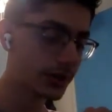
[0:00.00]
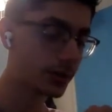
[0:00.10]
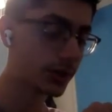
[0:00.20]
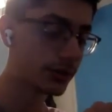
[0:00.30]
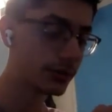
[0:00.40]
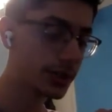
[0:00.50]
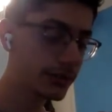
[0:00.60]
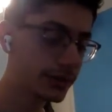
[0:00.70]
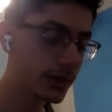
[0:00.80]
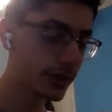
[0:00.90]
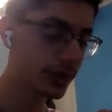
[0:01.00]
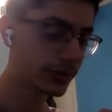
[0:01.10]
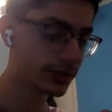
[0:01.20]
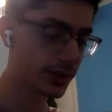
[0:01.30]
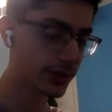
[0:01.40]
You could even go off
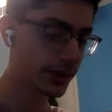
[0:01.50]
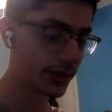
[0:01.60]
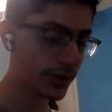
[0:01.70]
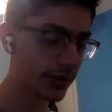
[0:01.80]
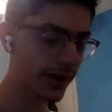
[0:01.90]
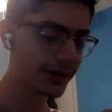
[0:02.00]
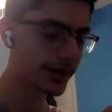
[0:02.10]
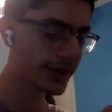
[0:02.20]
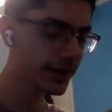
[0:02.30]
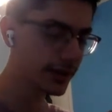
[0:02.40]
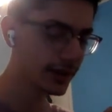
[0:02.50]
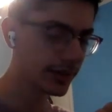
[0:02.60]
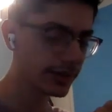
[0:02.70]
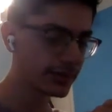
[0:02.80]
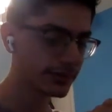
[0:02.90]
and start creating your own, because I think
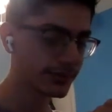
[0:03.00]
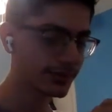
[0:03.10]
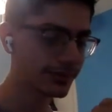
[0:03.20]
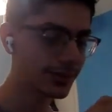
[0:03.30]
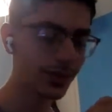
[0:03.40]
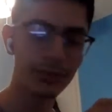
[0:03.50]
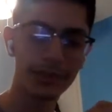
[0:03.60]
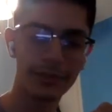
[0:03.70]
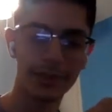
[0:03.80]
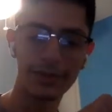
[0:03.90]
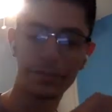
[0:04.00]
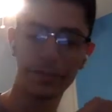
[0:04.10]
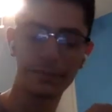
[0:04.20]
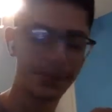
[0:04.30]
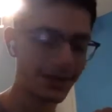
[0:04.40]
you don't really want to
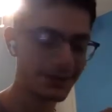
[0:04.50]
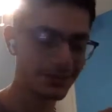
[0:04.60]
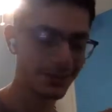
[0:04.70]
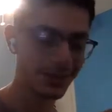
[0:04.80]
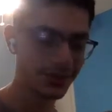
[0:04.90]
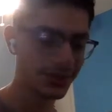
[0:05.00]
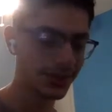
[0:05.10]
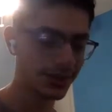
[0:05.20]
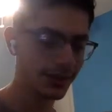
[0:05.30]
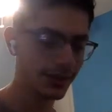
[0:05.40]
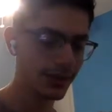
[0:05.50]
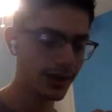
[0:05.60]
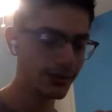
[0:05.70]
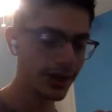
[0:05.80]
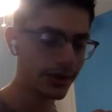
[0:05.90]
replicate mine as much,
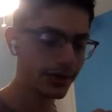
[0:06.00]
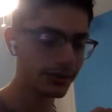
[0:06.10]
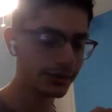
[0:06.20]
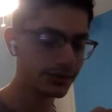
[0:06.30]
and rather